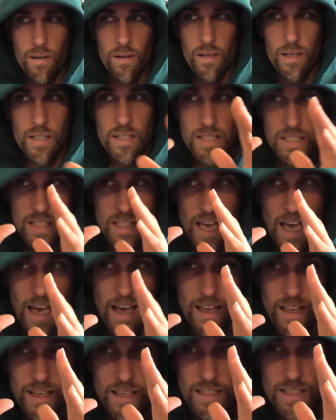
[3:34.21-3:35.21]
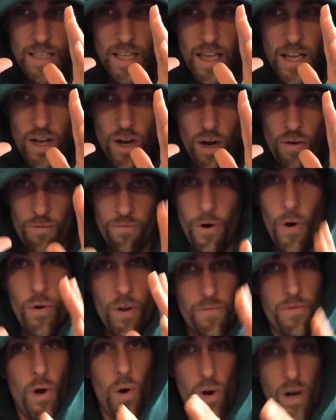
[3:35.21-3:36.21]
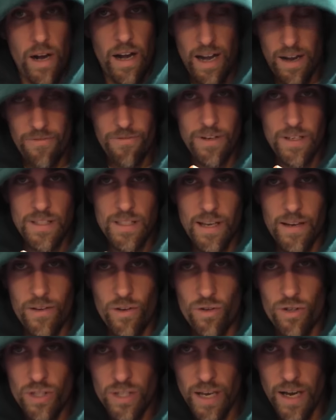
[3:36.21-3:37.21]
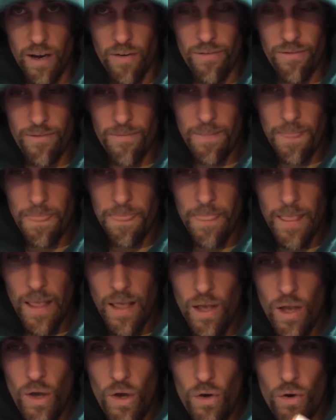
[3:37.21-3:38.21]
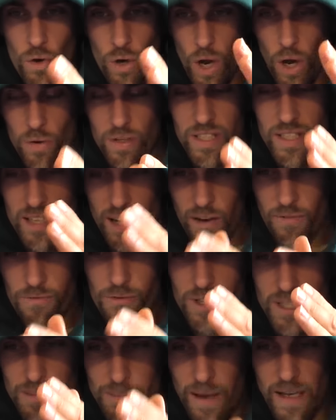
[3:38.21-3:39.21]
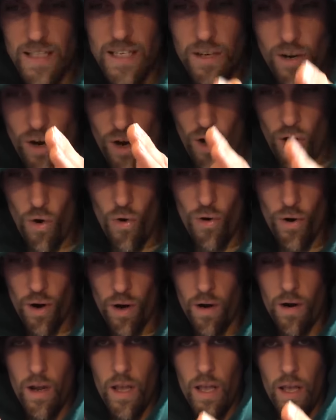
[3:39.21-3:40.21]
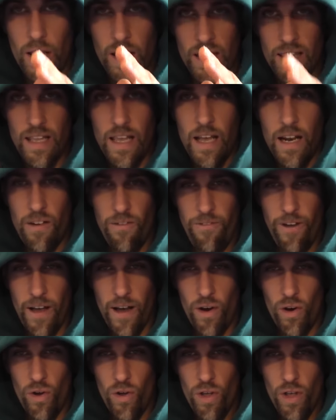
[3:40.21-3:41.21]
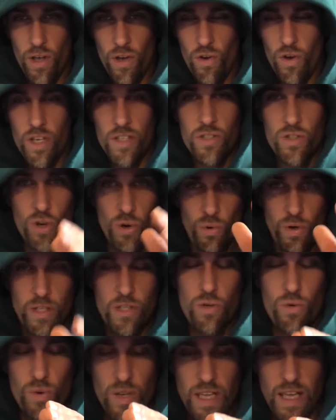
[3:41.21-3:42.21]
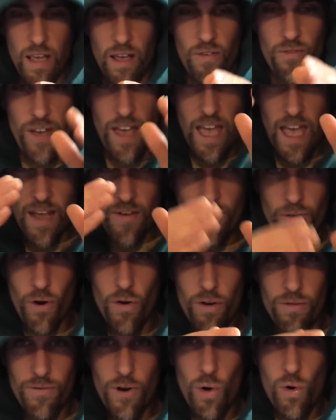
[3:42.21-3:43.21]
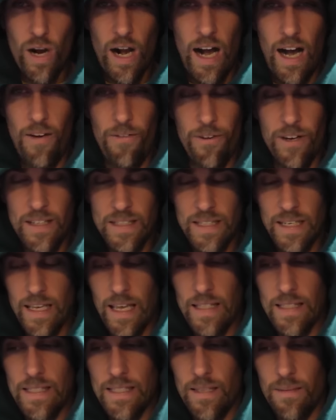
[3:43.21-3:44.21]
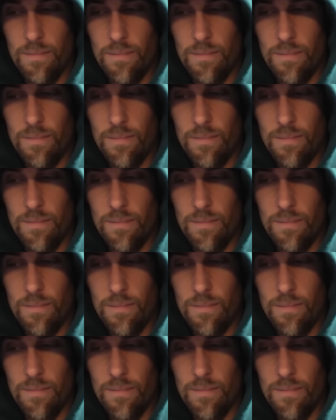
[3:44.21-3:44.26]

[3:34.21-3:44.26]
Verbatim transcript: Because that is like a vote of no confidence on yourself. No self respecting owner in the NFL is going to give a vote of no confidence against